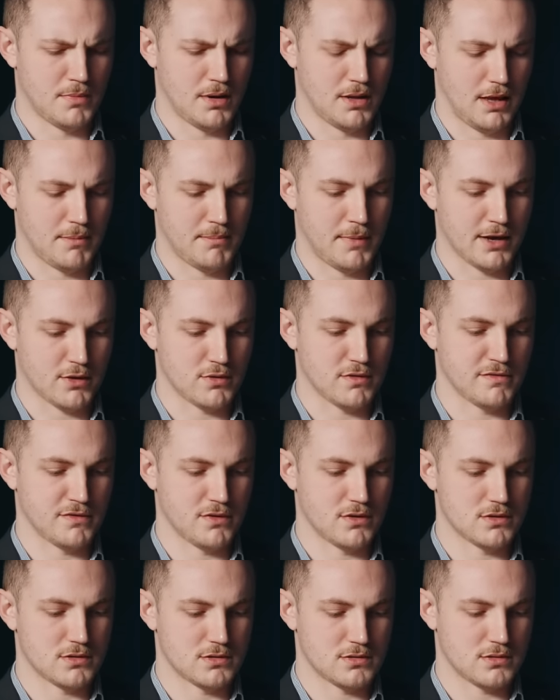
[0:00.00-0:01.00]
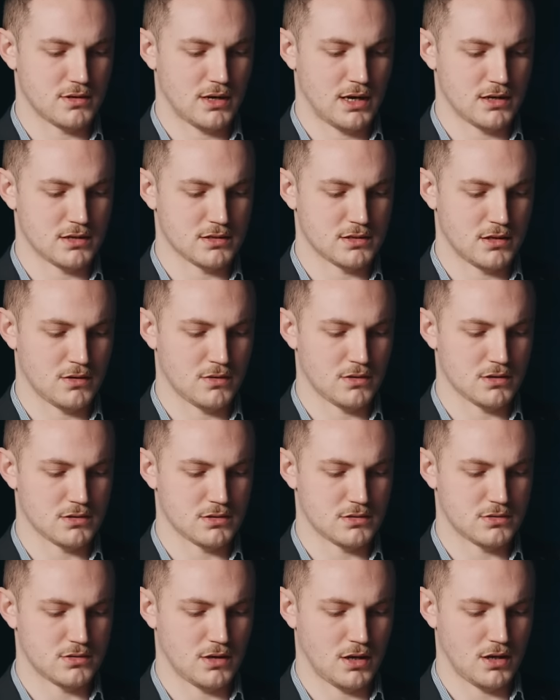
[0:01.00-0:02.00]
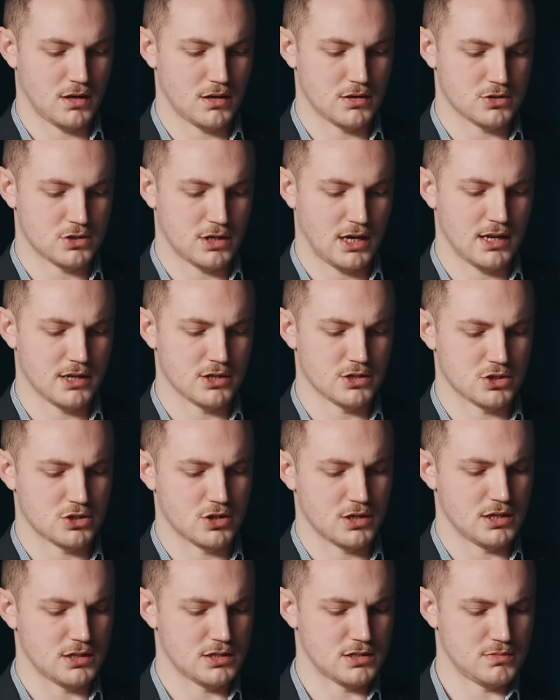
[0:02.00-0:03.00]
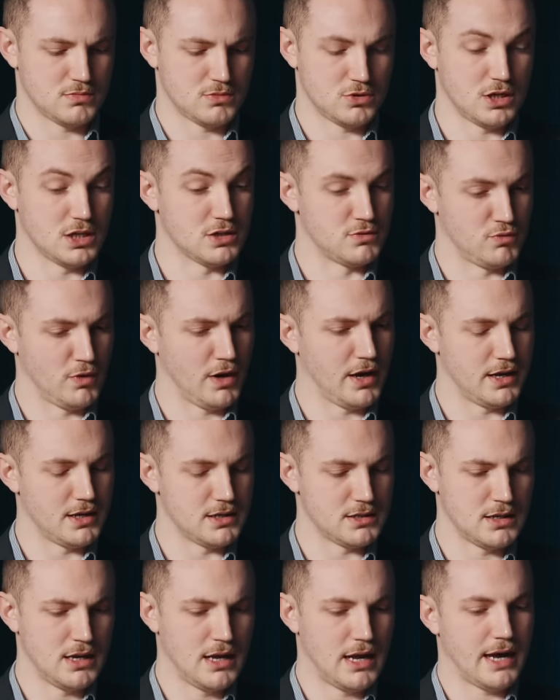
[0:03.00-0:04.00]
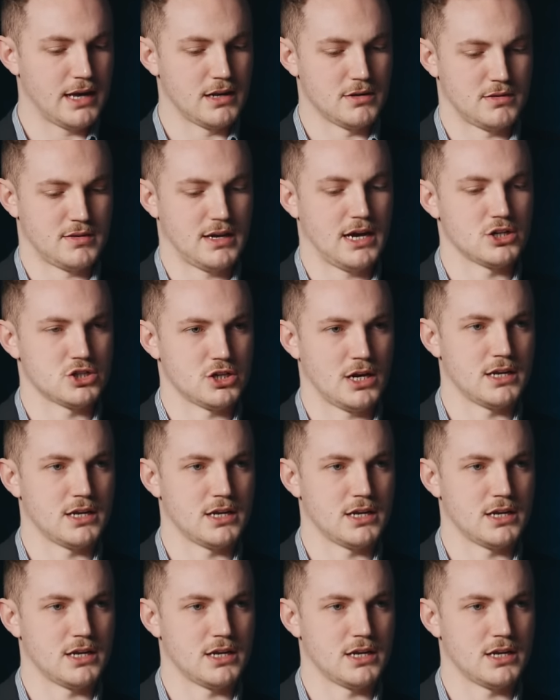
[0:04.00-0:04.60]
like Michael Foot had a serious challenge to his right, and Thatcher